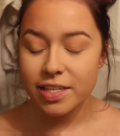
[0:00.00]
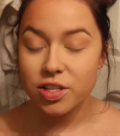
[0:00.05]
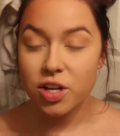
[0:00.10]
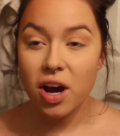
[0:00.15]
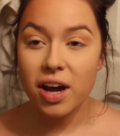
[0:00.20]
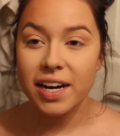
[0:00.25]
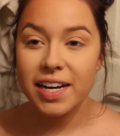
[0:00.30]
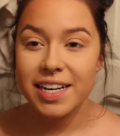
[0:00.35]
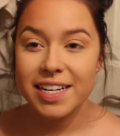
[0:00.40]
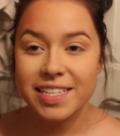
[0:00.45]
is
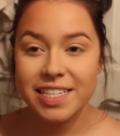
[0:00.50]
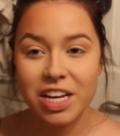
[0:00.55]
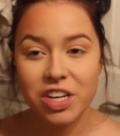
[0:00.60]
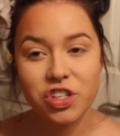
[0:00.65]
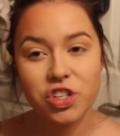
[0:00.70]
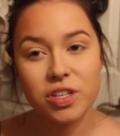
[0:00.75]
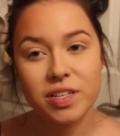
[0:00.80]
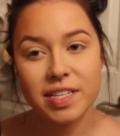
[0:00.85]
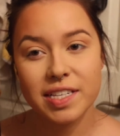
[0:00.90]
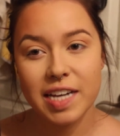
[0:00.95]
not an
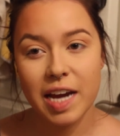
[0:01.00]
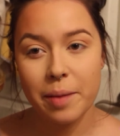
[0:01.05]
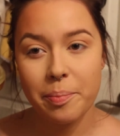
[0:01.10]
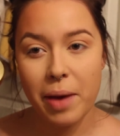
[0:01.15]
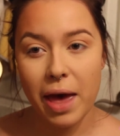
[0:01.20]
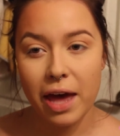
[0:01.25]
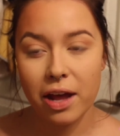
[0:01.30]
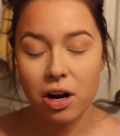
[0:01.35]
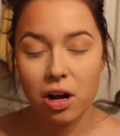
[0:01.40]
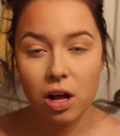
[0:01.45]
essential
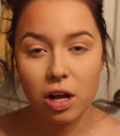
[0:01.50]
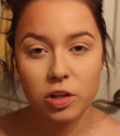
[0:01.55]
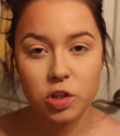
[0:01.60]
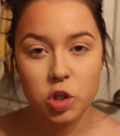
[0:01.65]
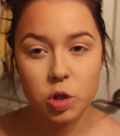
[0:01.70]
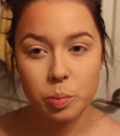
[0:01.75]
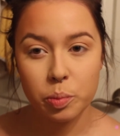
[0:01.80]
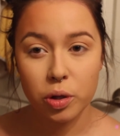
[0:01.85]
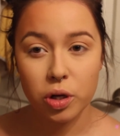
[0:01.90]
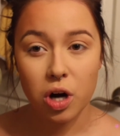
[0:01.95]
step at all
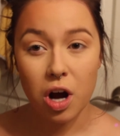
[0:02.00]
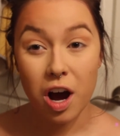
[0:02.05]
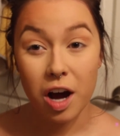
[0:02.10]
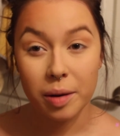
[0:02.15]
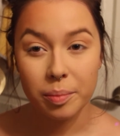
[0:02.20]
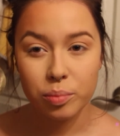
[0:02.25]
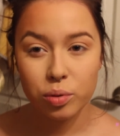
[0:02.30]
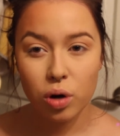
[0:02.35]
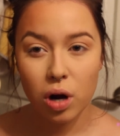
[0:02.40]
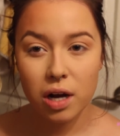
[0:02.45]
to put
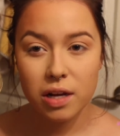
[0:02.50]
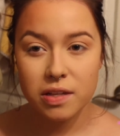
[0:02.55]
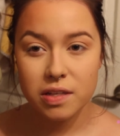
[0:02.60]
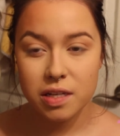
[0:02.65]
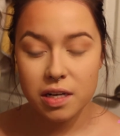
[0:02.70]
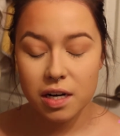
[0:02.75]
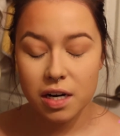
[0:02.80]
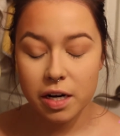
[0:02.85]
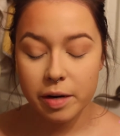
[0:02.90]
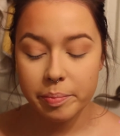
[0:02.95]
on
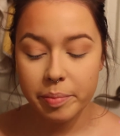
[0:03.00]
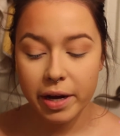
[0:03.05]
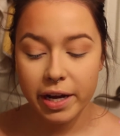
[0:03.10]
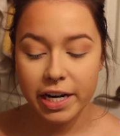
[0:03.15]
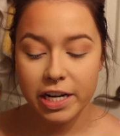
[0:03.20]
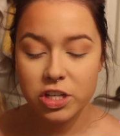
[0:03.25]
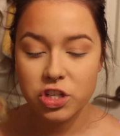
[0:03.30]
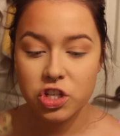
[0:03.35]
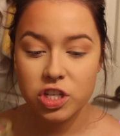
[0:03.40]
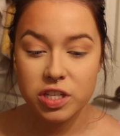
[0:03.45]
bronzer, but
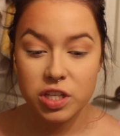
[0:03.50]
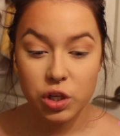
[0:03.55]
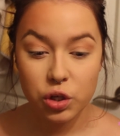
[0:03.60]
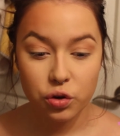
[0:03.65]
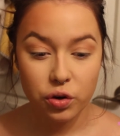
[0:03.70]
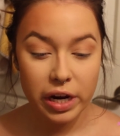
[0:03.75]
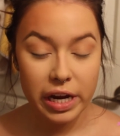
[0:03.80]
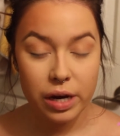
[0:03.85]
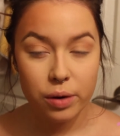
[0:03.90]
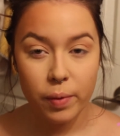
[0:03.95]
it's just a
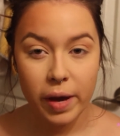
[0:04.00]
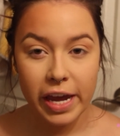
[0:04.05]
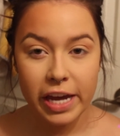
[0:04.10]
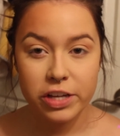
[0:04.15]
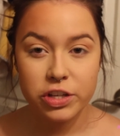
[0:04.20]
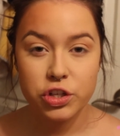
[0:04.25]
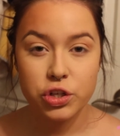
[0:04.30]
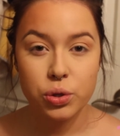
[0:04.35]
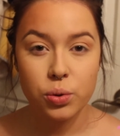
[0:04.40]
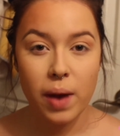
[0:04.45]
great
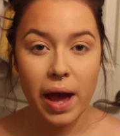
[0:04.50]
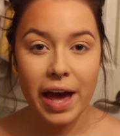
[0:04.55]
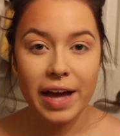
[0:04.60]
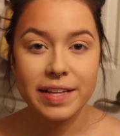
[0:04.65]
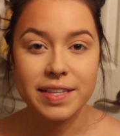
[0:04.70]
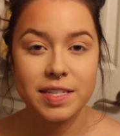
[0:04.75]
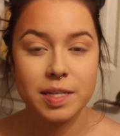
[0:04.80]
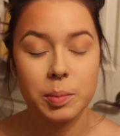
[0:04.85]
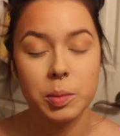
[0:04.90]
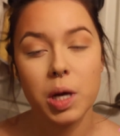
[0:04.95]
way to
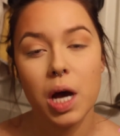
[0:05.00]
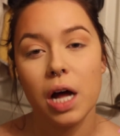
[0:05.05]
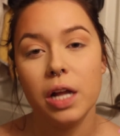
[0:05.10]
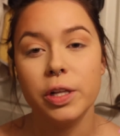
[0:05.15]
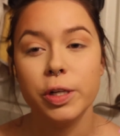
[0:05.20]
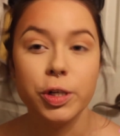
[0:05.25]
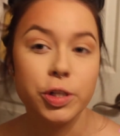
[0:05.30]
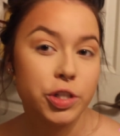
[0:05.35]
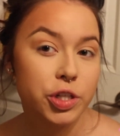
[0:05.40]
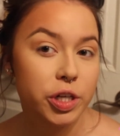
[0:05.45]
add some
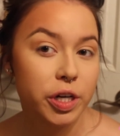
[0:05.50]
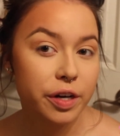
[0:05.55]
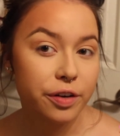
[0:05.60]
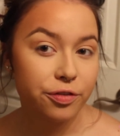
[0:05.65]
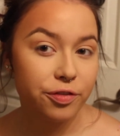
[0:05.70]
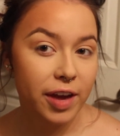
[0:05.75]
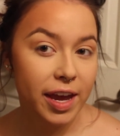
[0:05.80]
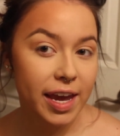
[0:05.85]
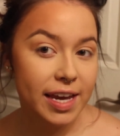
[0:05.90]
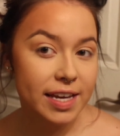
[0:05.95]
color to your
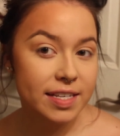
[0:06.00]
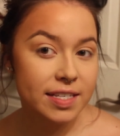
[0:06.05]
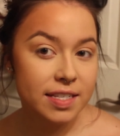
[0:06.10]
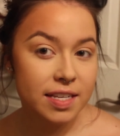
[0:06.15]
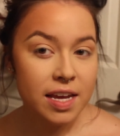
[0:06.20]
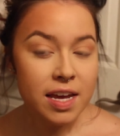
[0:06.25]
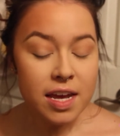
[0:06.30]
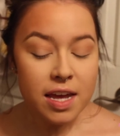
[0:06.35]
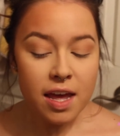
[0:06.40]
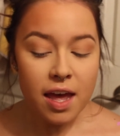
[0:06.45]

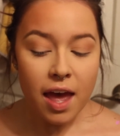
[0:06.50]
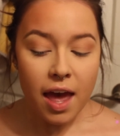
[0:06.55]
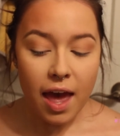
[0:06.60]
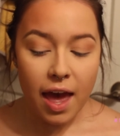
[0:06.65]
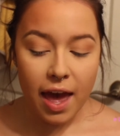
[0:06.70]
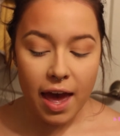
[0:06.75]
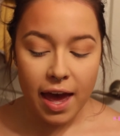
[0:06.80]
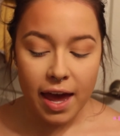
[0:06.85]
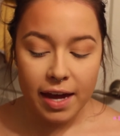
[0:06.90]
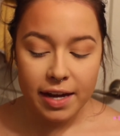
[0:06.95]
face,
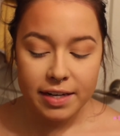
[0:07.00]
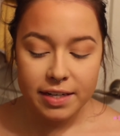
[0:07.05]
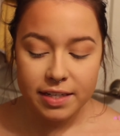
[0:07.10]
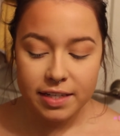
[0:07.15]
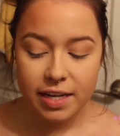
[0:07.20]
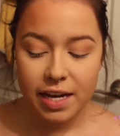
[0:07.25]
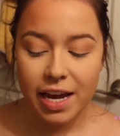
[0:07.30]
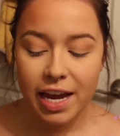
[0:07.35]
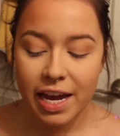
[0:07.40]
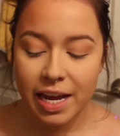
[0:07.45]

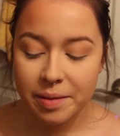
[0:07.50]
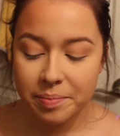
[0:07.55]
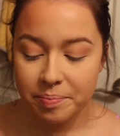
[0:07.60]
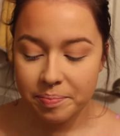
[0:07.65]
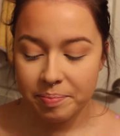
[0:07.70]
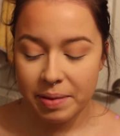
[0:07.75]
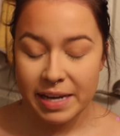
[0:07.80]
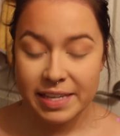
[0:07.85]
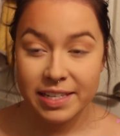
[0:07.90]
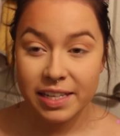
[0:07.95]
and it
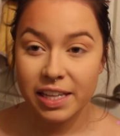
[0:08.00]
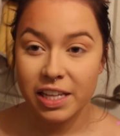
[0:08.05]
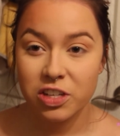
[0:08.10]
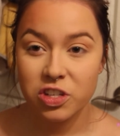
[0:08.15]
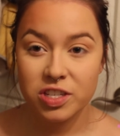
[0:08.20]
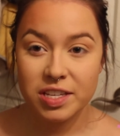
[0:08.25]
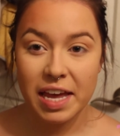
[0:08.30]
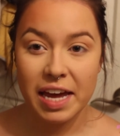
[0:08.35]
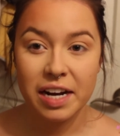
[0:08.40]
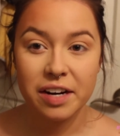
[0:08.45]
basically
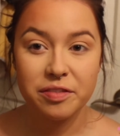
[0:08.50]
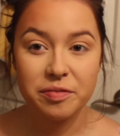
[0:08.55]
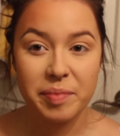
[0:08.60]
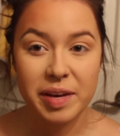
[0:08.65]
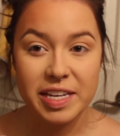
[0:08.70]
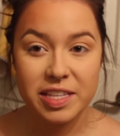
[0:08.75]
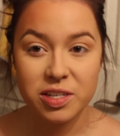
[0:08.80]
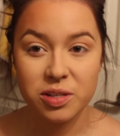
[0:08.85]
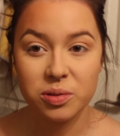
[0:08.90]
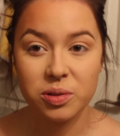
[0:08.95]
just kind of
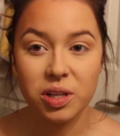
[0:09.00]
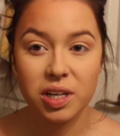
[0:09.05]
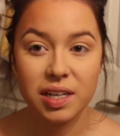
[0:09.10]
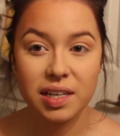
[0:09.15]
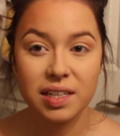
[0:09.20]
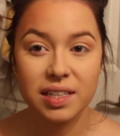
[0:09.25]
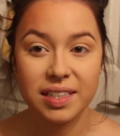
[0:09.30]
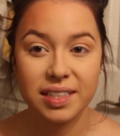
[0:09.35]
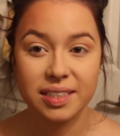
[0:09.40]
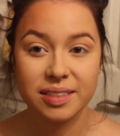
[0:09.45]
makes you
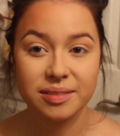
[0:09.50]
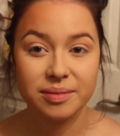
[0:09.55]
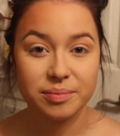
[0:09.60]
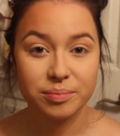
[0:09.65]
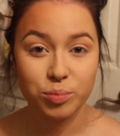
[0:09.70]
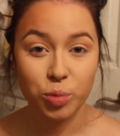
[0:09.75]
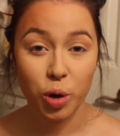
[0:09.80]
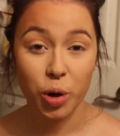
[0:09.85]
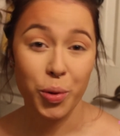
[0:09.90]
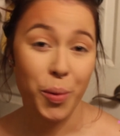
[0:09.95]
look
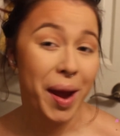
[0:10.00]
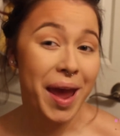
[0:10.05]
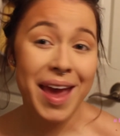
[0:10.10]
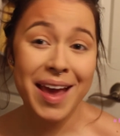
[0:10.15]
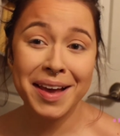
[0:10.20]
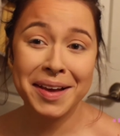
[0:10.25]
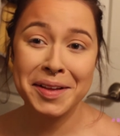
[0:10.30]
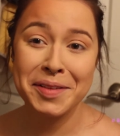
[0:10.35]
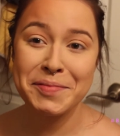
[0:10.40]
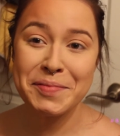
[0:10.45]
more
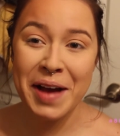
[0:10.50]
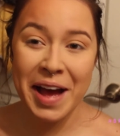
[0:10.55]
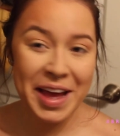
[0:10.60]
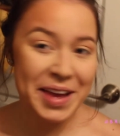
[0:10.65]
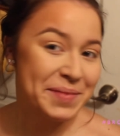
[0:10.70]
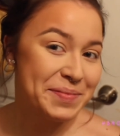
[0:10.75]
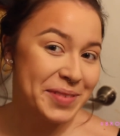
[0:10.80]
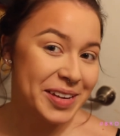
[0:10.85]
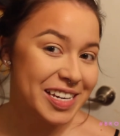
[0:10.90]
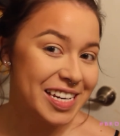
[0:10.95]
awake, in my
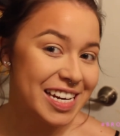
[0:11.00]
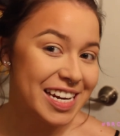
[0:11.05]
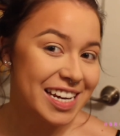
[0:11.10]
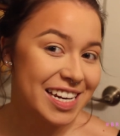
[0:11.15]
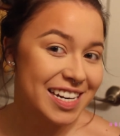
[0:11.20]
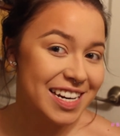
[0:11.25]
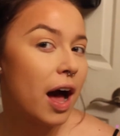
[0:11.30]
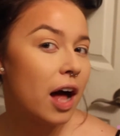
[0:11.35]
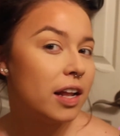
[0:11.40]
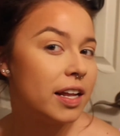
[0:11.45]

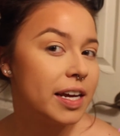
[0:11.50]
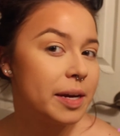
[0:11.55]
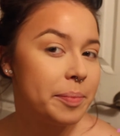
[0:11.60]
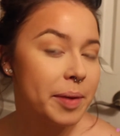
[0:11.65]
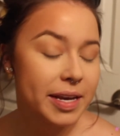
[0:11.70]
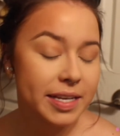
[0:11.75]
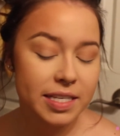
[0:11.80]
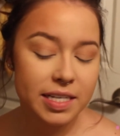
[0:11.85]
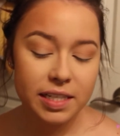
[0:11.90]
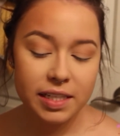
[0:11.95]
opinion. All I
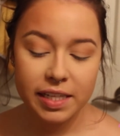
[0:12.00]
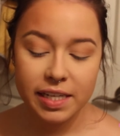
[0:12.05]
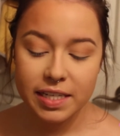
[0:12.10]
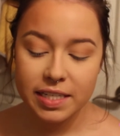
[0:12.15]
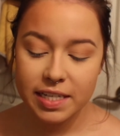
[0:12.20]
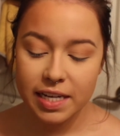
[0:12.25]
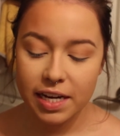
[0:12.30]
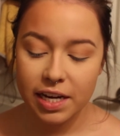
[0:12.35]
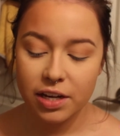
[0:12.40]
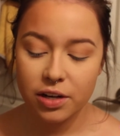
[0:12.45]
basically
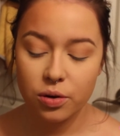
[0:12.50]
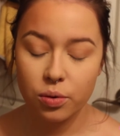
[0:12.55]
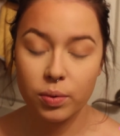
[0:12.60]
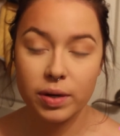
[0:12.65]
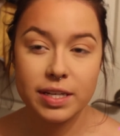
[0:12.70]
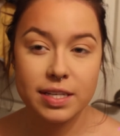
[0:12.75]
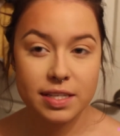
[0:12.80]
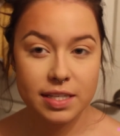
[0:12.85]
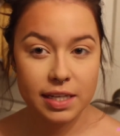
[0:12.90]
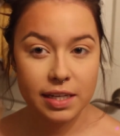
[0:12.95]
did
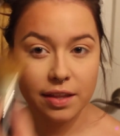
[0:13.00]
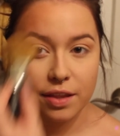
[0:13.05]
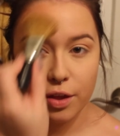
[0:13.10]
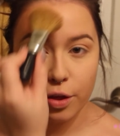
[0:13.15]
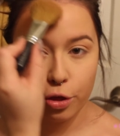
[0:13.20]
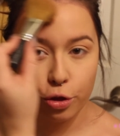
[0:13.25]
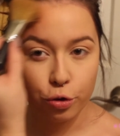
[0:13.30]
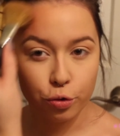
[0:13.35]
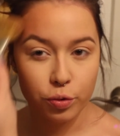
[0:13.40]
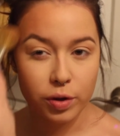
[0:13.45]
was did the
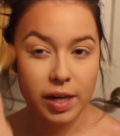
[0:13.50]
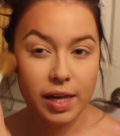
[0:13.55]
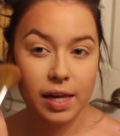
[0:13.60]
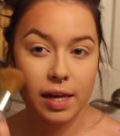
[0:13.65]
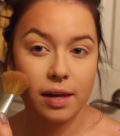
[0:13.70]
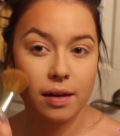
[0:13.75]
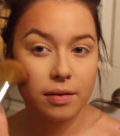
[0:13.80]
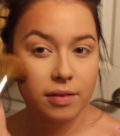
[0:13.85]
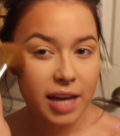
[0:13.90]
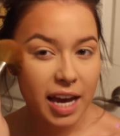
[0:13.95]

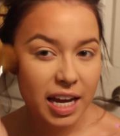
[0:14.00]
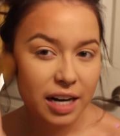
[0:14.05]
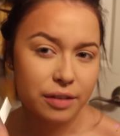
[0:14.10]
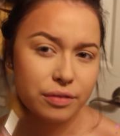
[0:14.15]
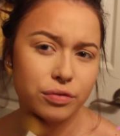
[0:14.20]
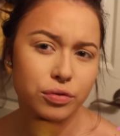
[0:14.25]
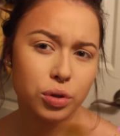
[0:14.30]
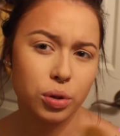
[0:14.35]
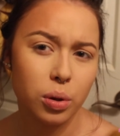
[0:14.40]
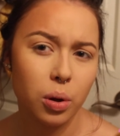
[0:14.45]
3 kind
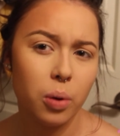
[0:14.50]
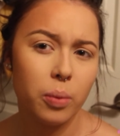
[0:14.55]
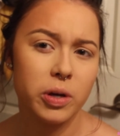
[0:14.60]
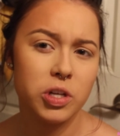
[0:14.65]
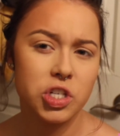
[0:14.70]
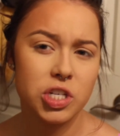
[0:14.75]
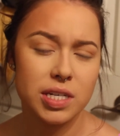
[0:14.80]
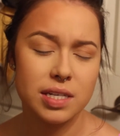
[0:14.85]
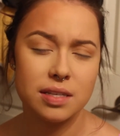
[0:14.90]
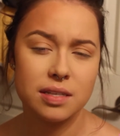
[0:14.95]
of rule,
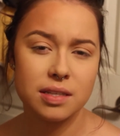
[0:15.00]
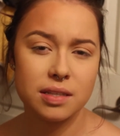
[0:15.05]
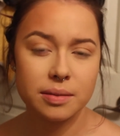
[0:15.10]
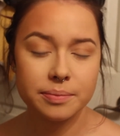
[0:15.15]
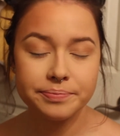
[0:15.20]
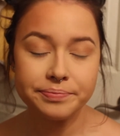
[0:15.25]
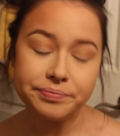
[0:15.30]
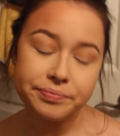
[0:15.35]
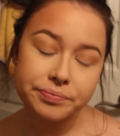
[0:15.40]
which is